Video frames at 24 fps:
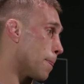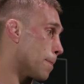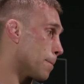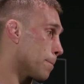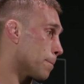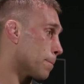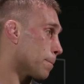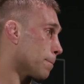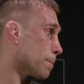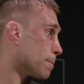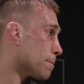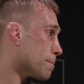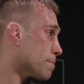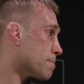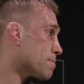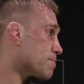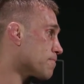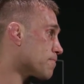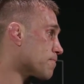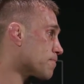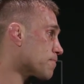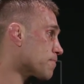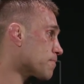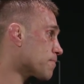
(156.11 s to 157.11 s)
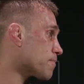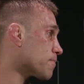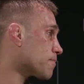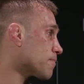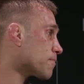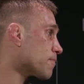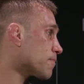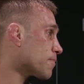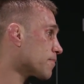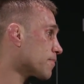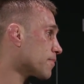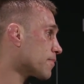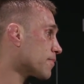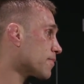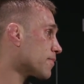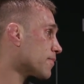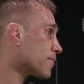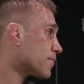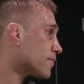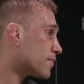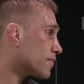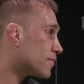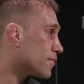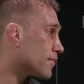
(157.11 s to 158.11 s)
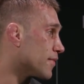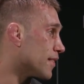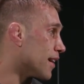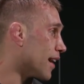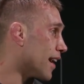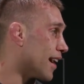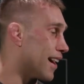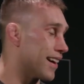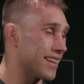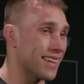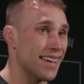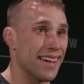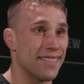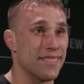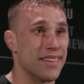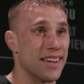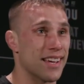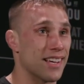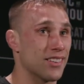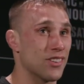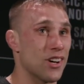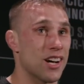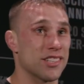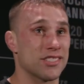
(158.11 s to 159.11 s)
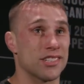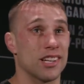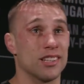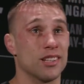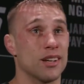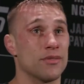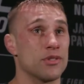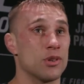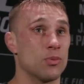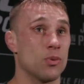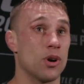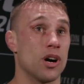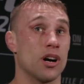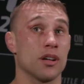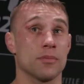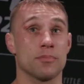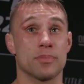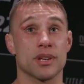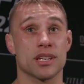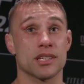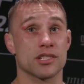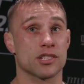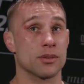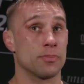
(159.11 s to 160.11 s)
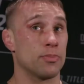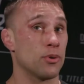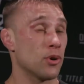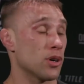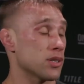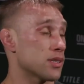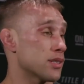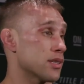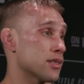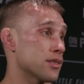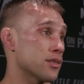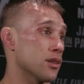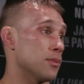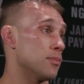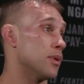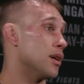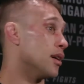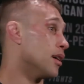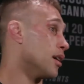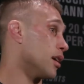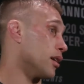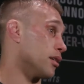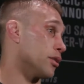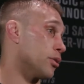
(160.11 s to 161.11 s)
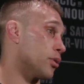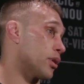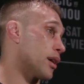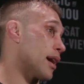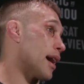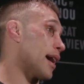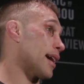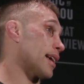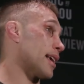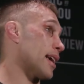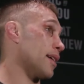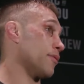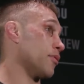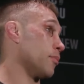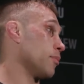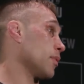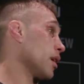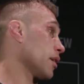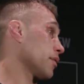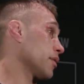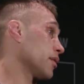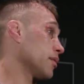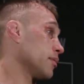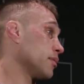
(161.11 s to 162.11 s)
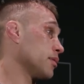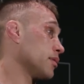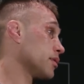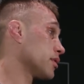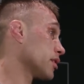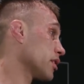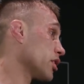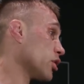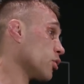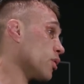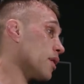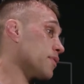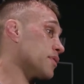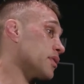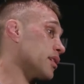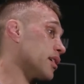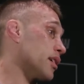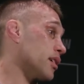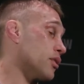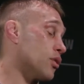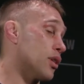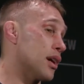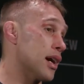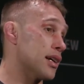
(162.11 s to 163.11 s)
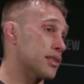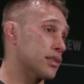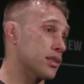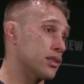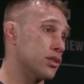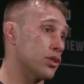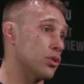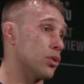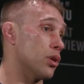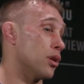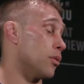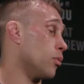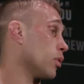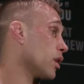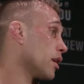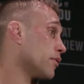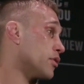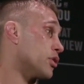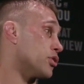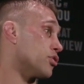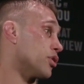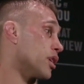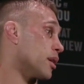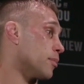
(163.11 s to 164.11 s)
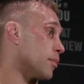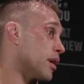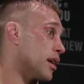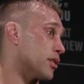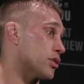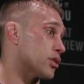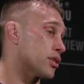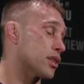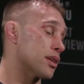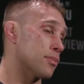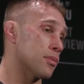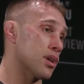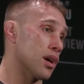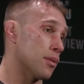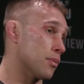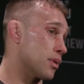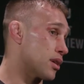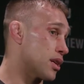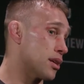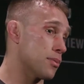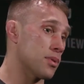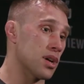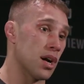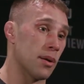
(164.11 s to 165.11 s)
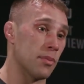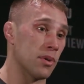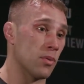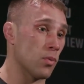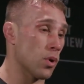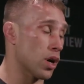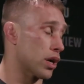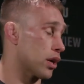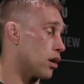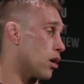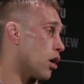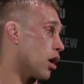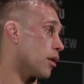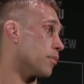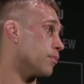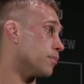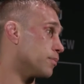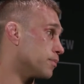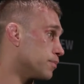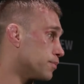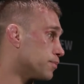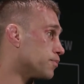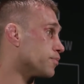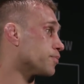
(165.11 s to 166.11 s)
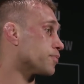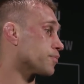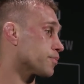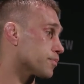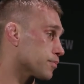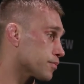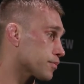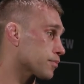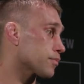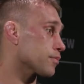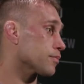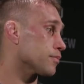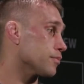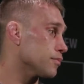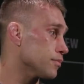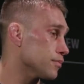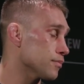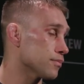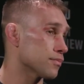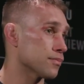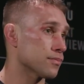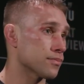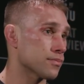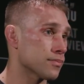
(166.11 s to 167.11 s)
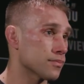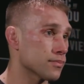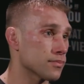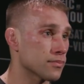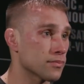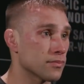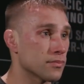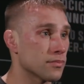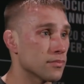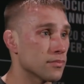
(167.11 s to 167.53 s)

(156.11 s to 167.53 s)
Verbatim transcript: Kyle, any words to your people back in Gloucester? Uh, yeah, man, Gloucester, I love you all. Biggest support system. A little guy came from nothing to the UFC. You guys can do it. Whatever you dream, man. Just keep com keep coming, working hard. Who, who next?